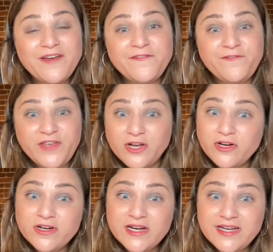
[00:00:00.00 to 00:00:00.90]

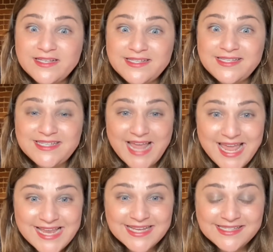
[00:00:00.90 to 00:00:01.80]
fear
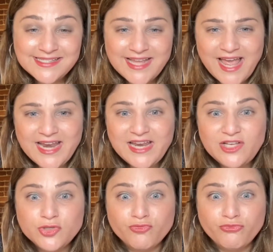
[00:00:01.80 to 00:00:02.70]
stays and
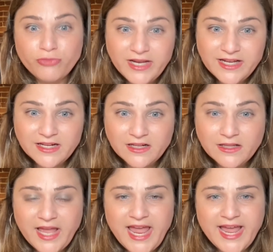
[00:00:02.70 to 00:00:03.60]
it's
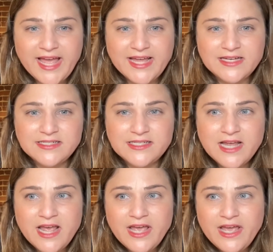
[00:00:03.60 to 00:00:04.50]
real. And
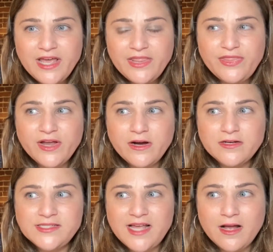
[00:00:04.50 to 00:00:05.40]

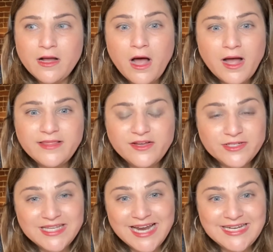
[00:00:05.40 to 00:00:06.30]
there's
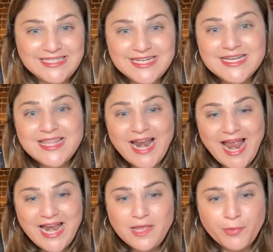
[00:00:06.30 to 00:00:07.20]
an idea that
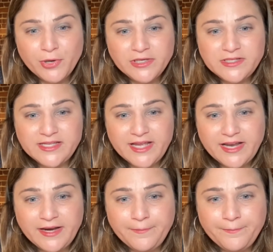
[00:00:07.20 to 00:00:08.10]
any
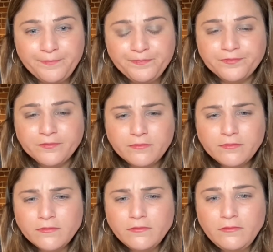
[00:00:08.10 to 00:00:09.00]
person
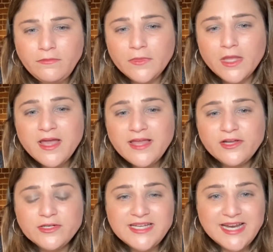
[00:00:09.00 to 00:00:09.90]

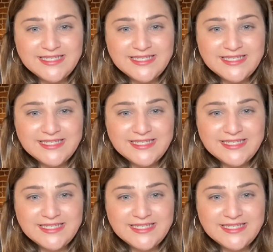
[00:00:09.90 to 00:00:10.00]
who